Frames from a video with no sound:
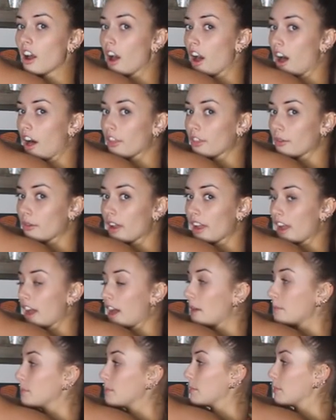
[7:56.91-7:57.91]
all the way
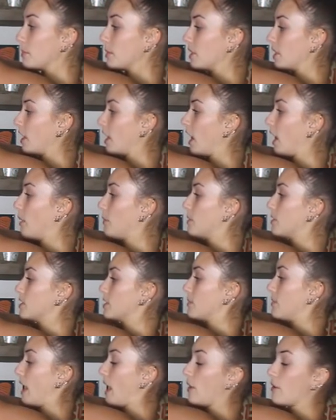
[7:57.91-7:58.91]
up. Put your elbows
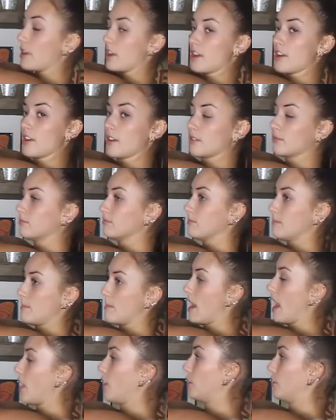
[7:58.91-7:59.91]
about where your
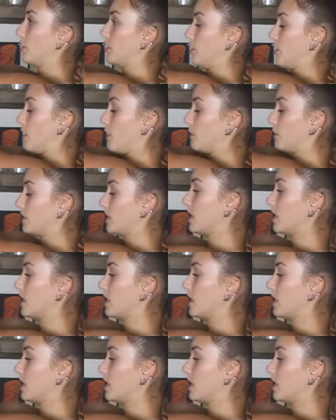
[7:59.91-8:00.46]
mouth or nose